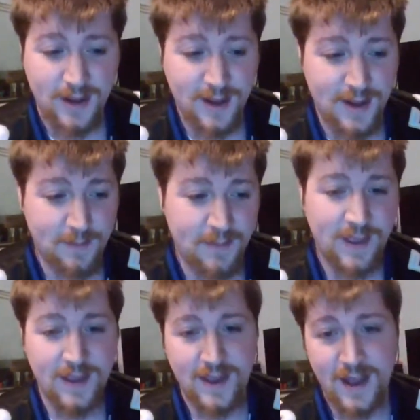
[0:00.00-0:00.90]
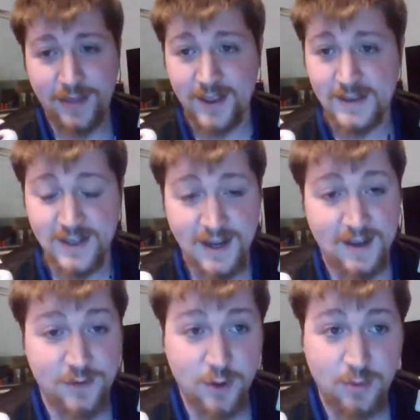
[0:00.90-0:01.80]
I think he's going
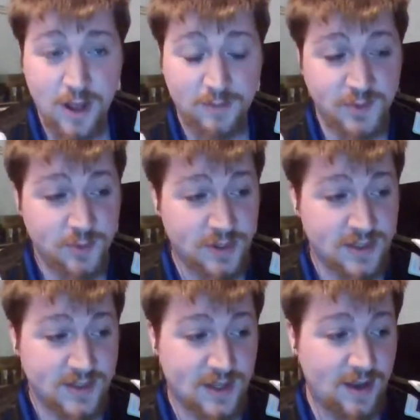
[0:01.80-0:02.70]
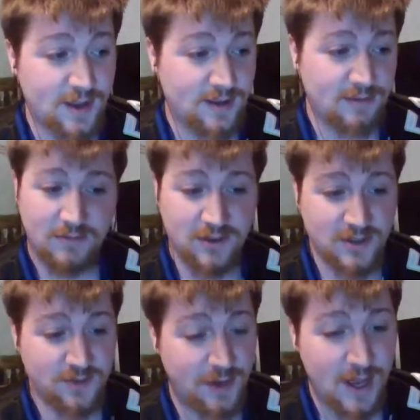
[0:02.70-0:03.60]
to have no problems with this cut.
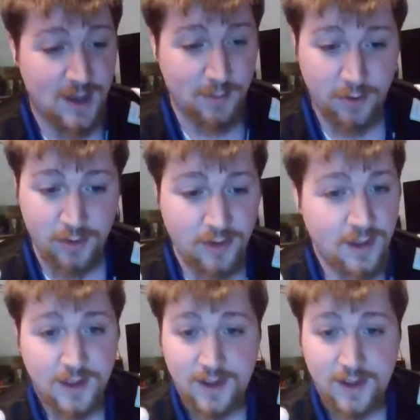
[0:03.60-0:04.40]
Looks phenomenal.